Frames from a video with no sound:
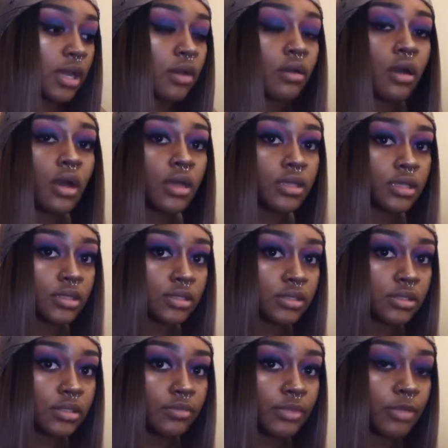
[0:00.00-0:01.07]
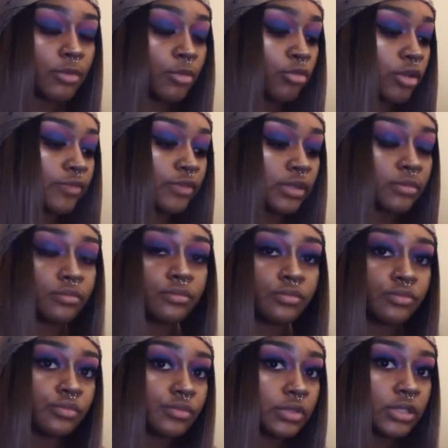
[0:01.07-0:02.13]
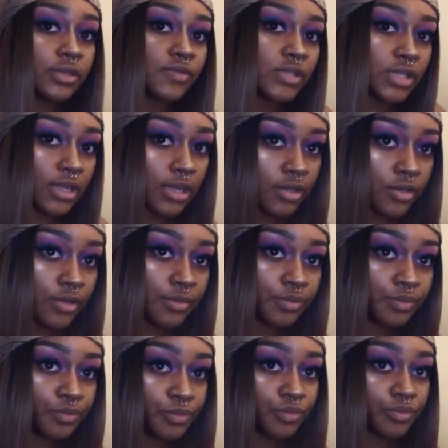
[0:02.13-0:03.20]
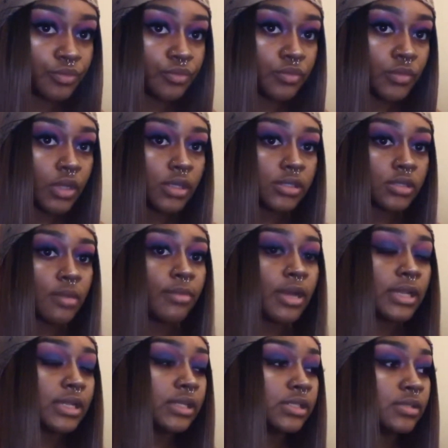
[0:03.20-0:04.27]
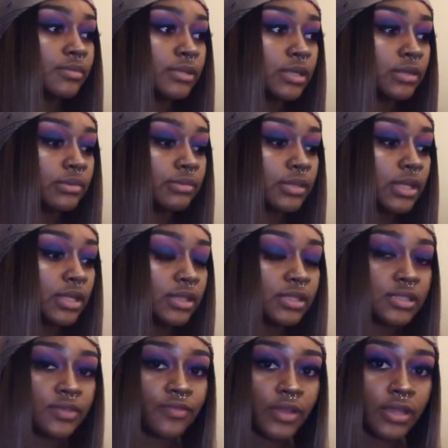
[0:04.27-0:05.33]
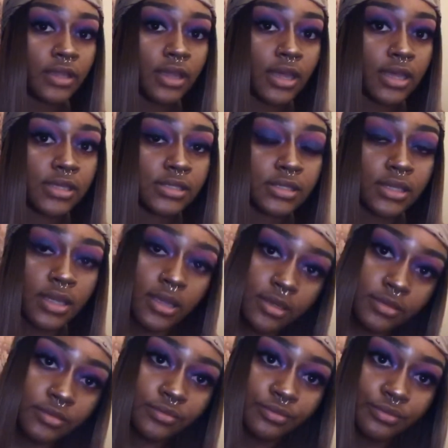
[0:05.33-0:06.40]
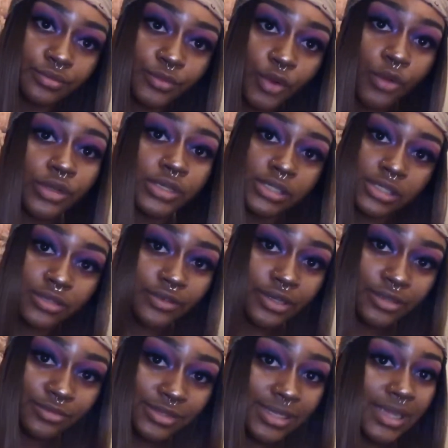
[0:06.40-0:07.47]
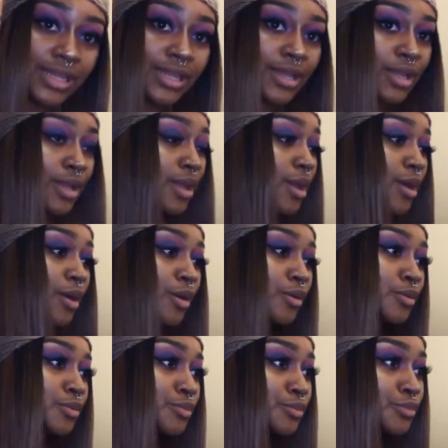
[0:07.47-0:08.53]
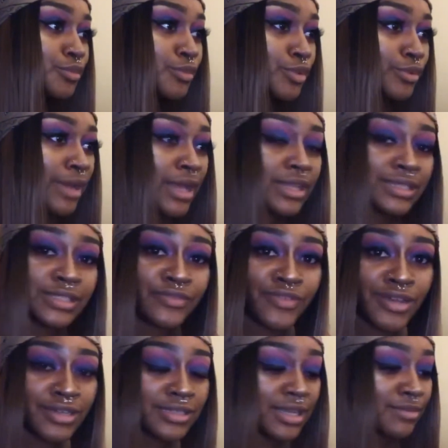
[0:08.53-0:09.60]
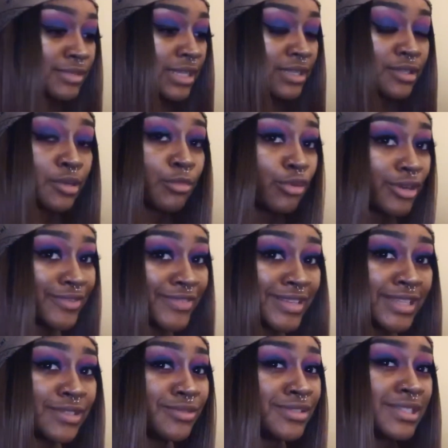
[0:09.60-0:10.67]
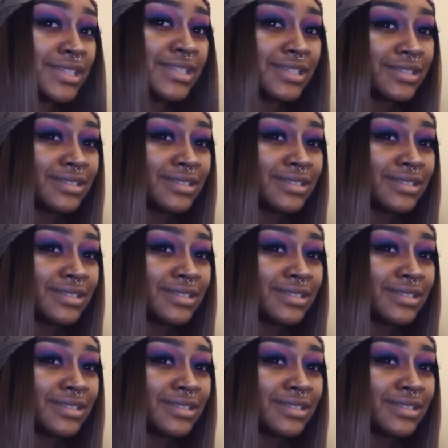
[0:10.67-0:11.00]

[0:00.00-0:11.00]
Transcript: August. Me and my boyfriend lived together. Somebody hits me up in this fake ass account on Instagram saying, oh, you and Alex, I'm telling your boyfriend that you cheated.